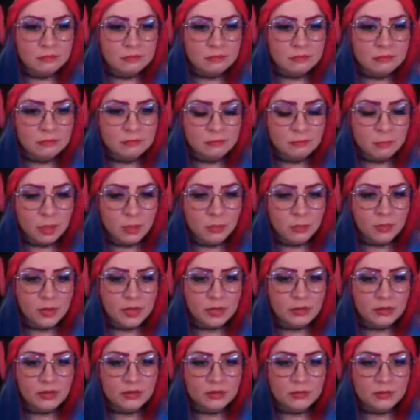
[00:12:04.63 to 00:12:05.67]
But
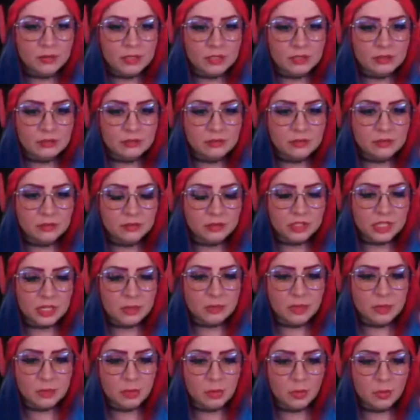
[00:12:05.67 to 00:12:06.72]
we those same
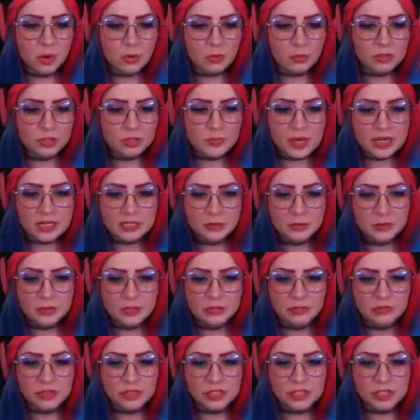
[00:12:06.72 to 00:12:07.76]
people won't respect it when their
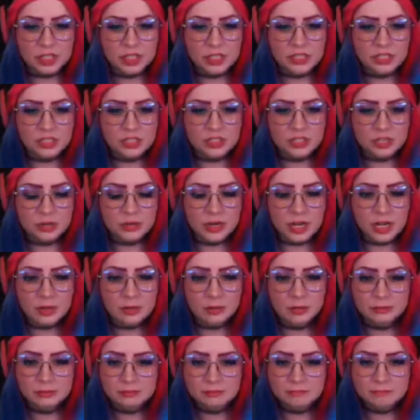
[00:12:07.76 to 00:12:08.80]
friend changes their name.
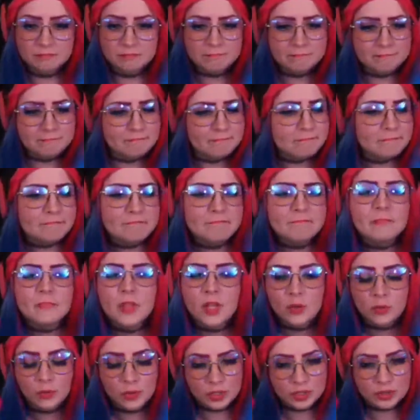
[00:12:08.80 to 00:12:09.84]

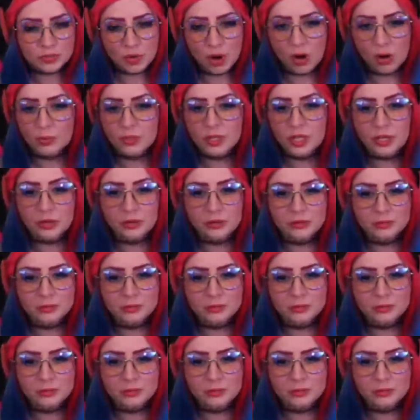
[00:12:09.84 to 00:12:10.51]
What is wrong with you?